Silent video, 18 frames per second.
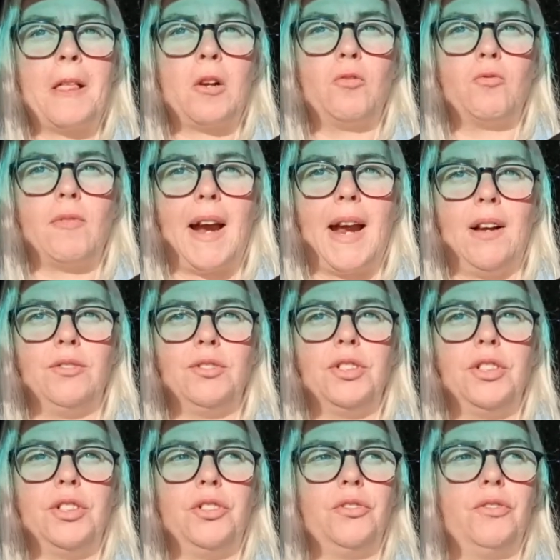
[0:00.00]

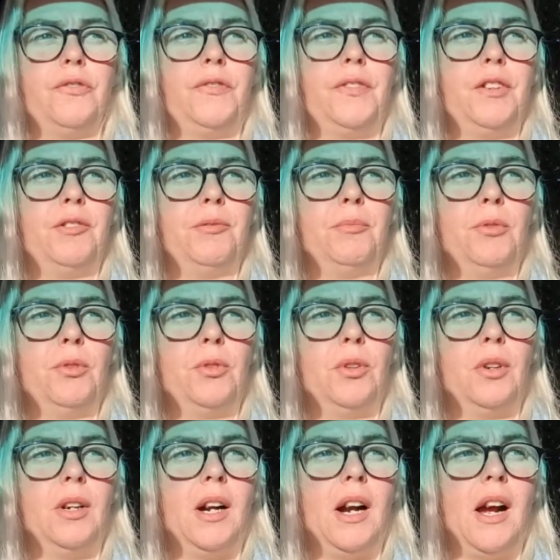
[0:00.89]
grounded, you'll feel
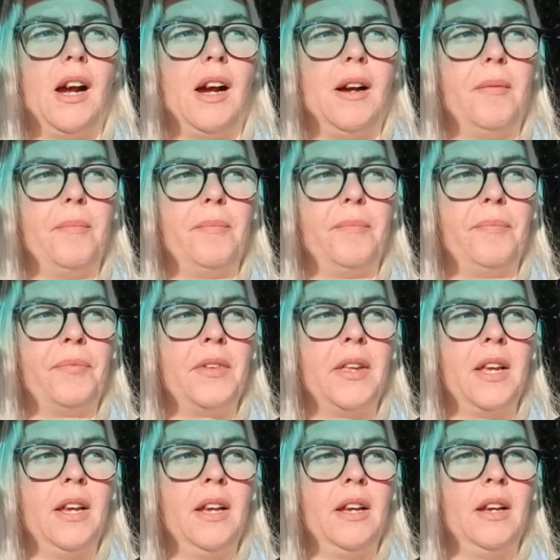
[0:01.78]
more
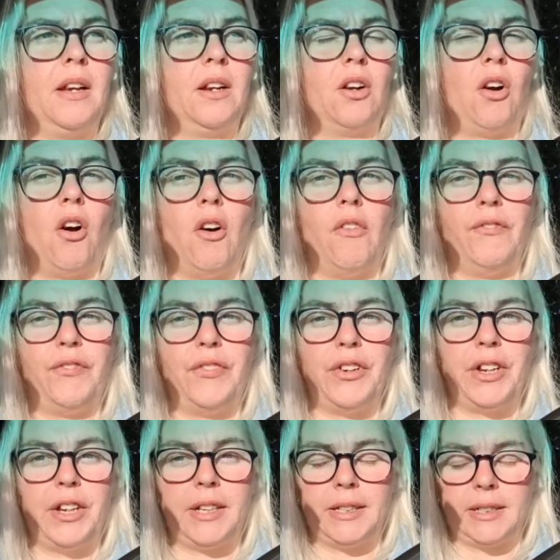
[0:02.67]

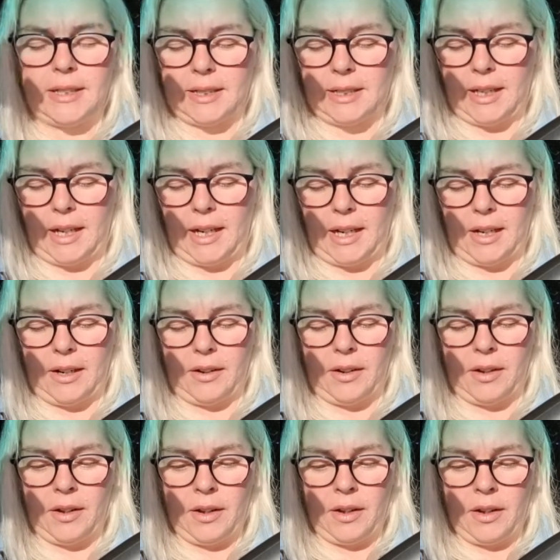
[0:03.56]
confident in